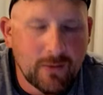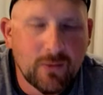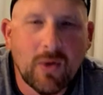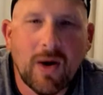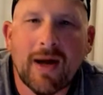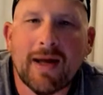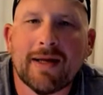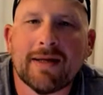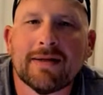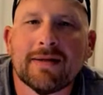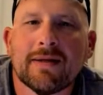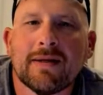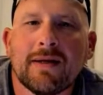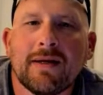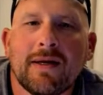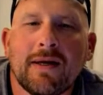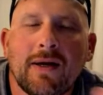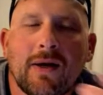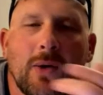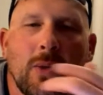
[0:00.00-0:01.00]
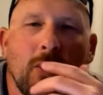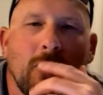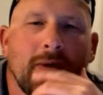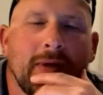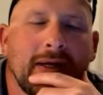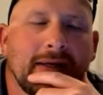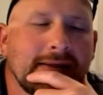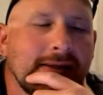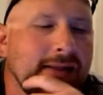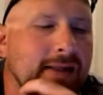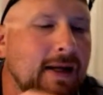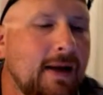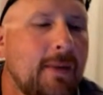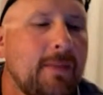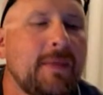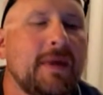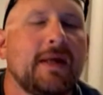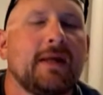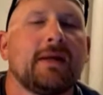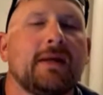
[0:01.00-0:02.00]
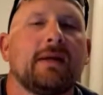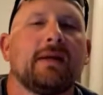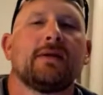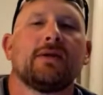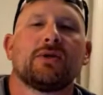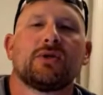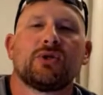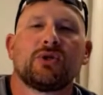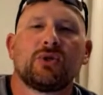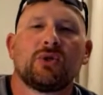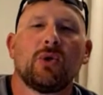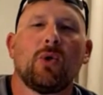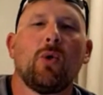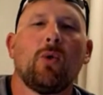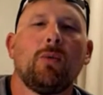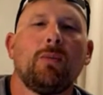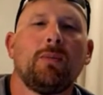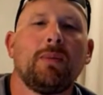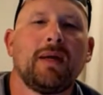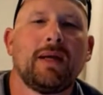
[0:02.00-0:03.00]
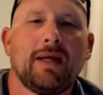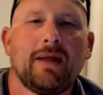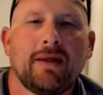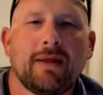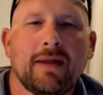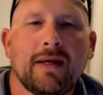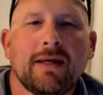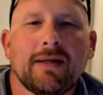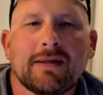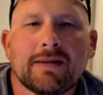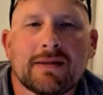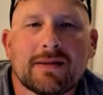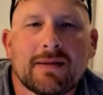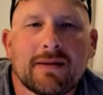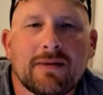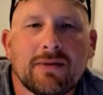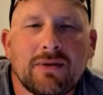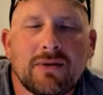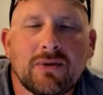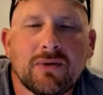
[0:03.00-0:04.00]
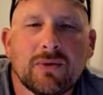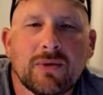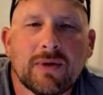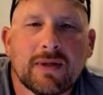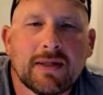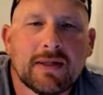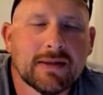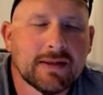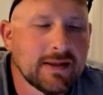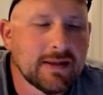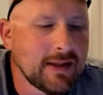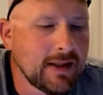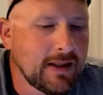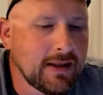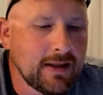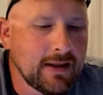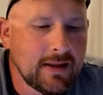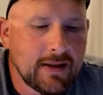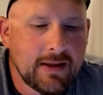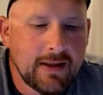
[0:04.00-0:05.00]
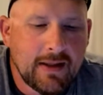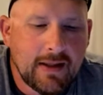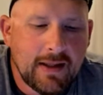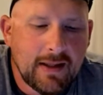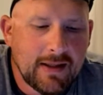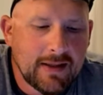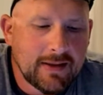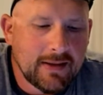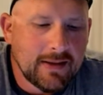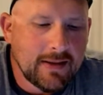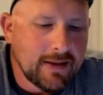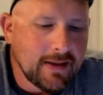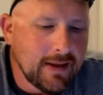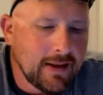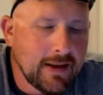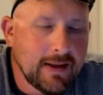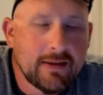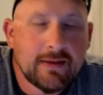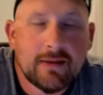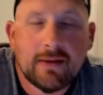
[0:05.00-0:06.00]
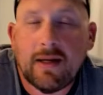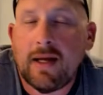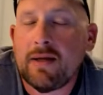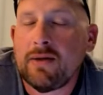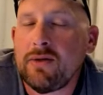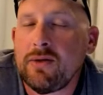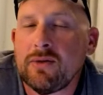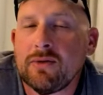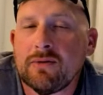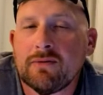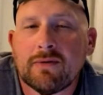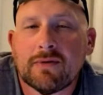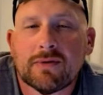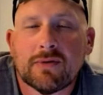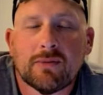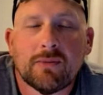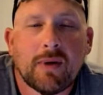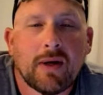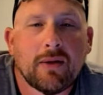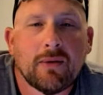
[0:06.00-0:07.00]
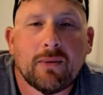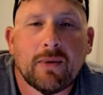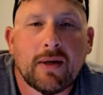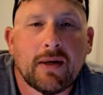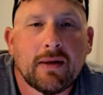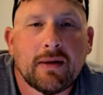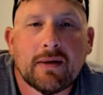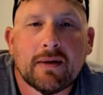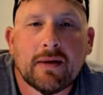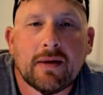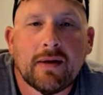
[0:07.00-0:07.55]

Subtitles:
Right. Well, I mean, there's so many things to do at Disney, and and Universal, by the way.